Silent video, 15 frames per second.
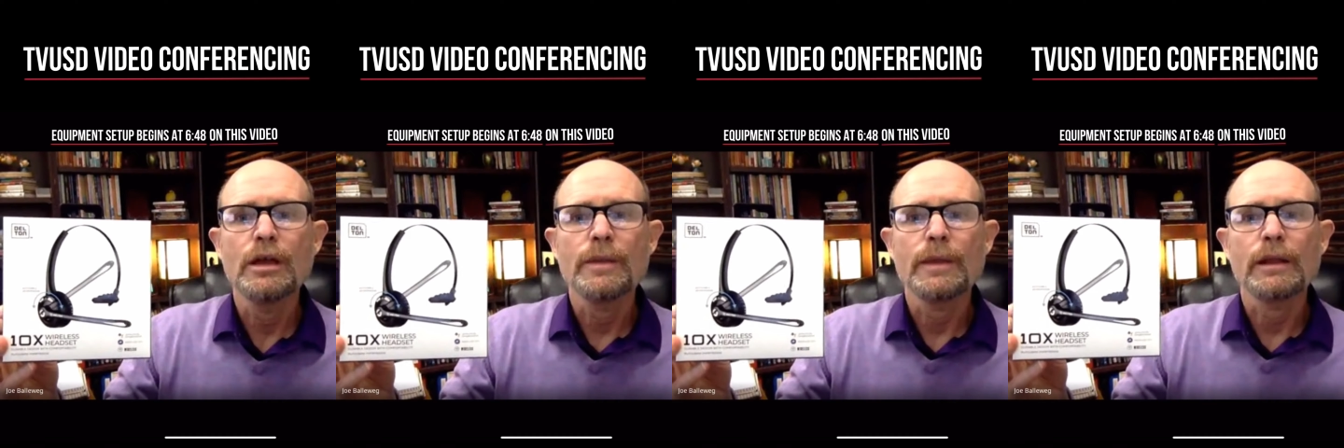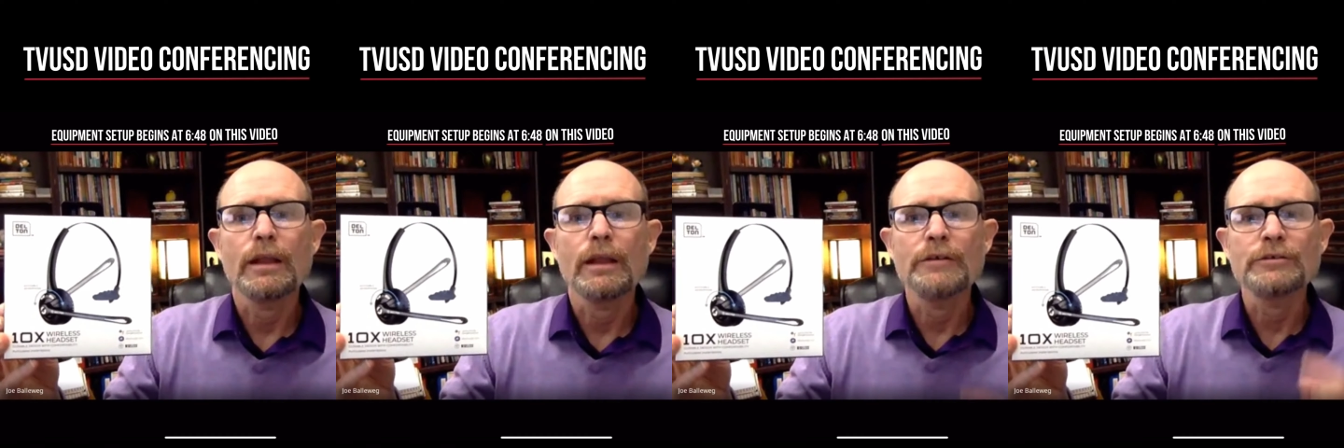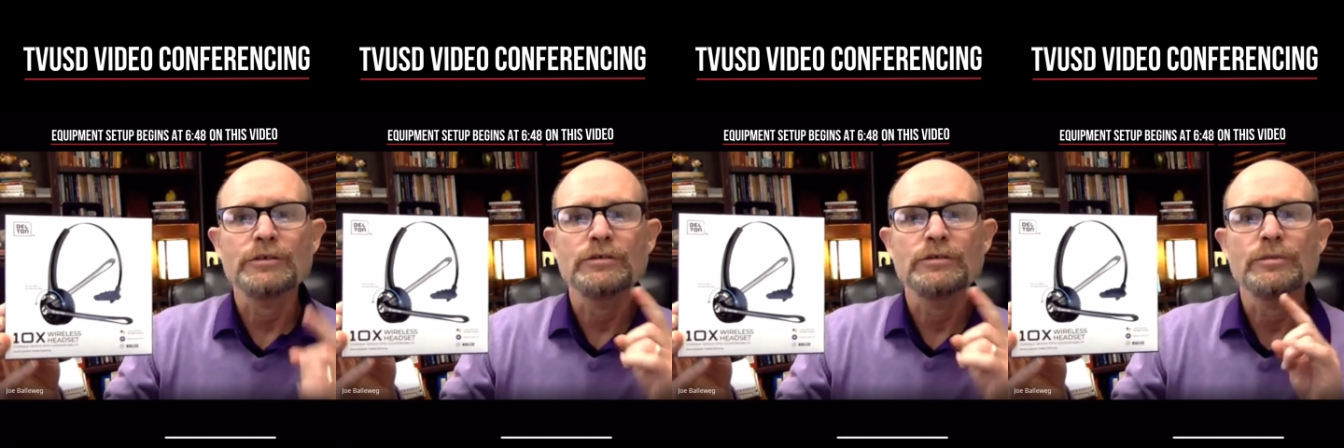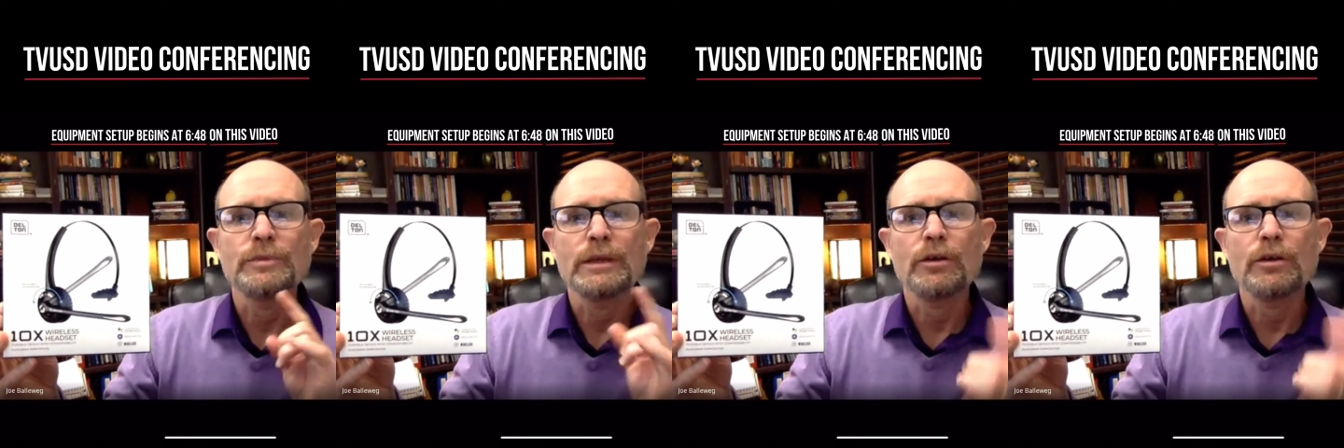that allows you
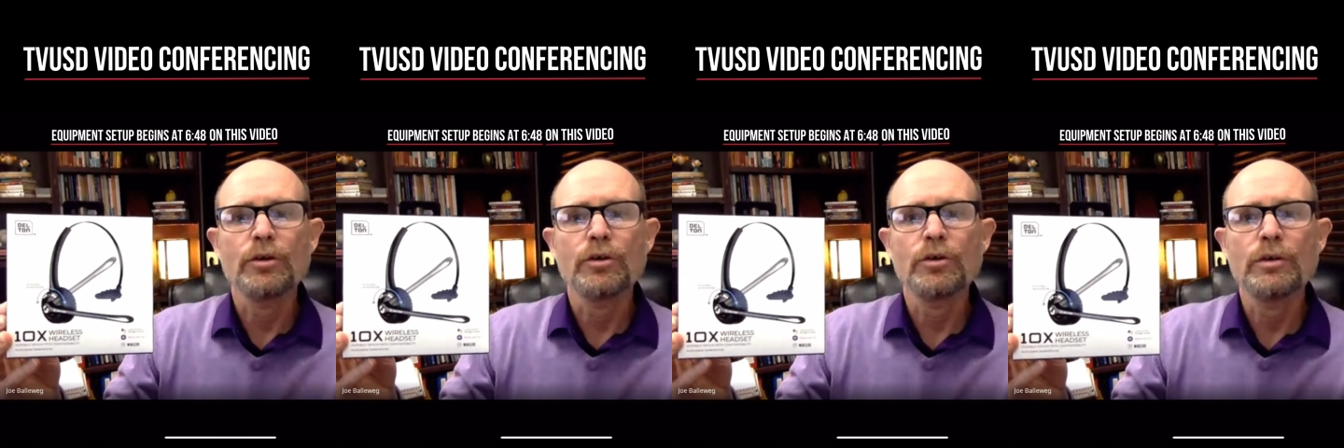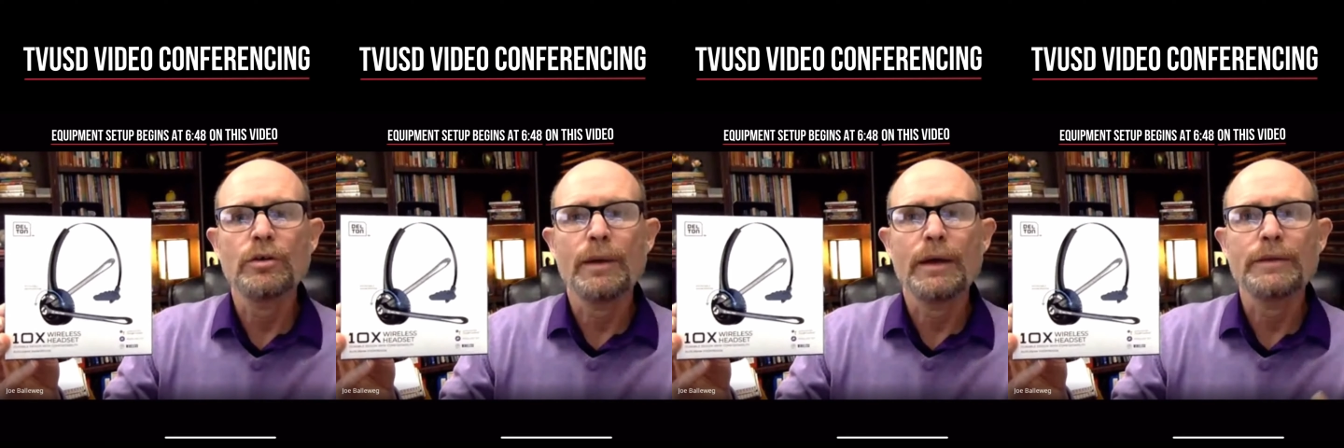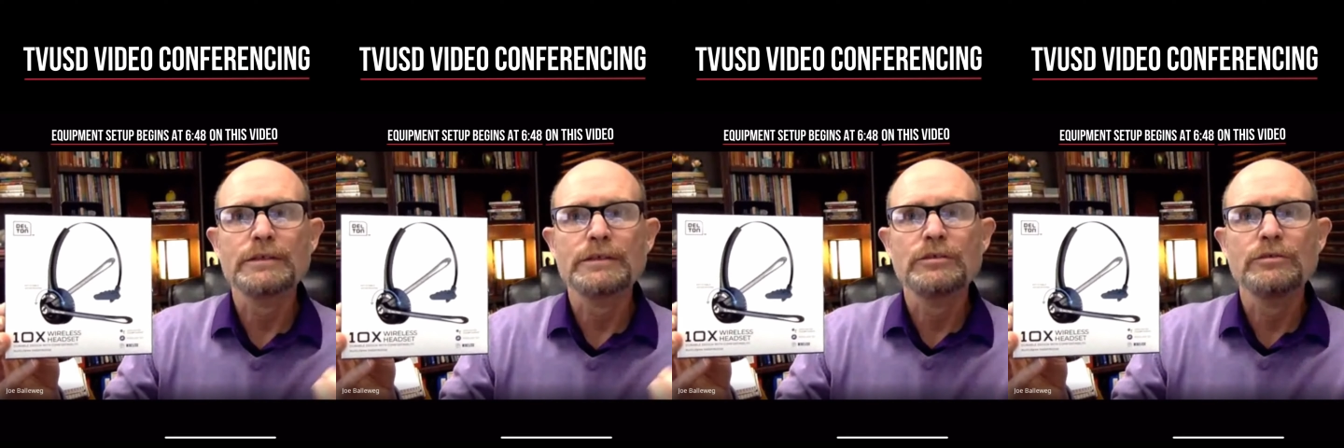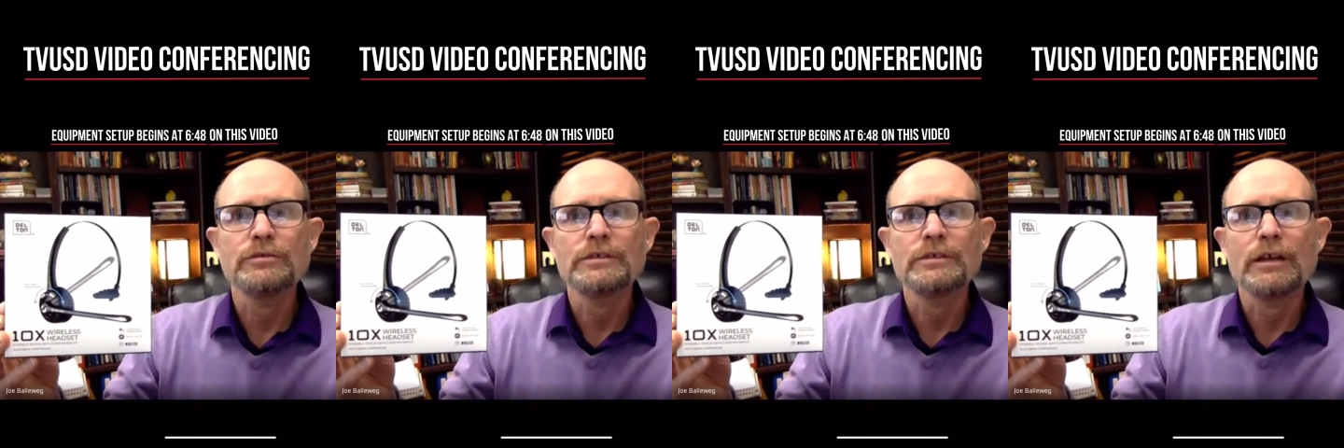to be heard by the
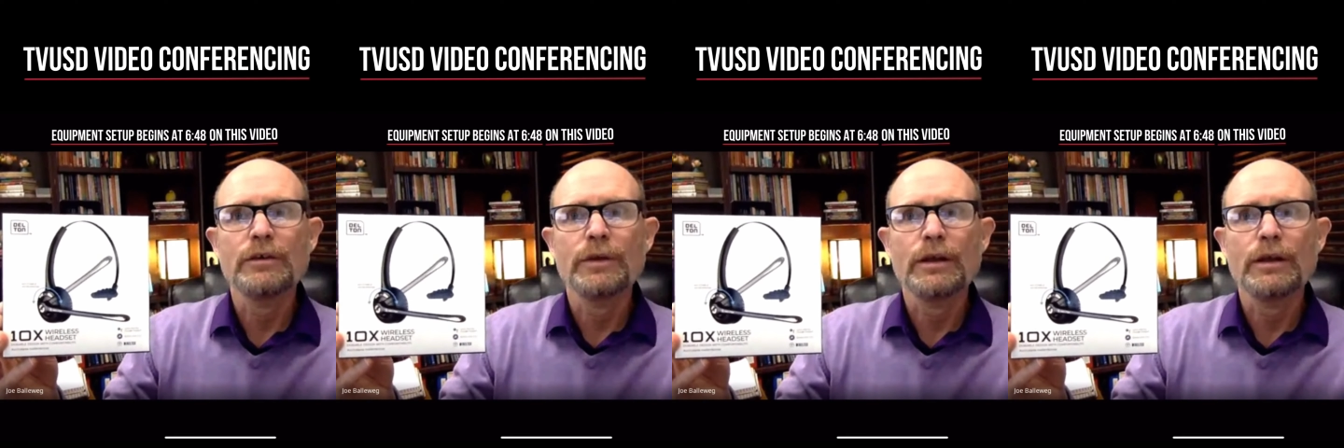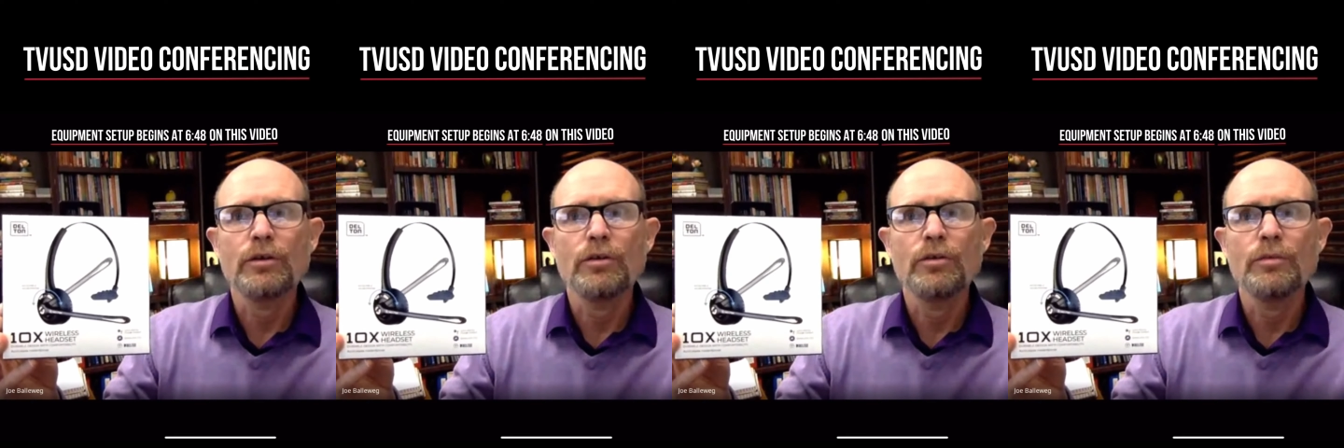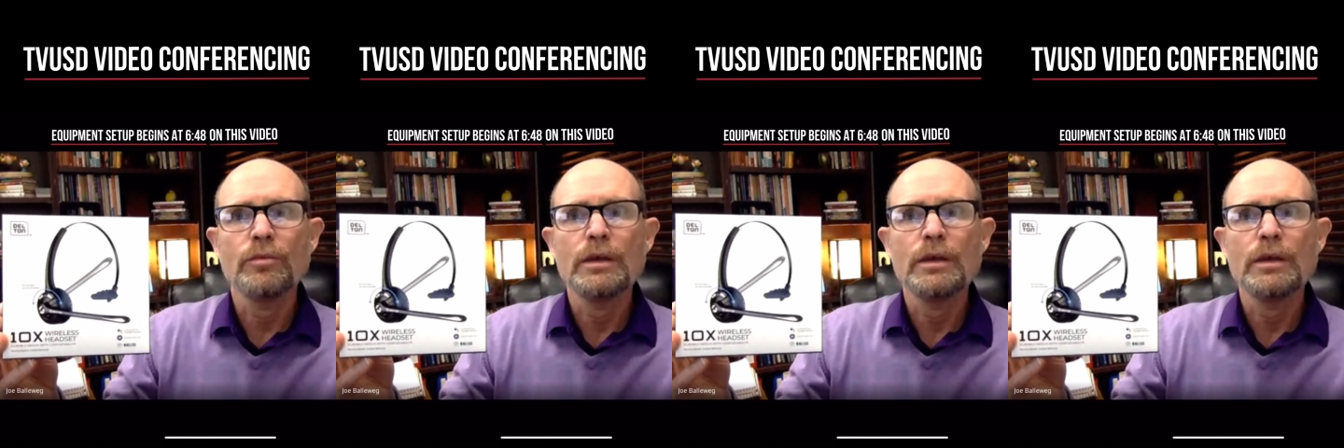students that are at home,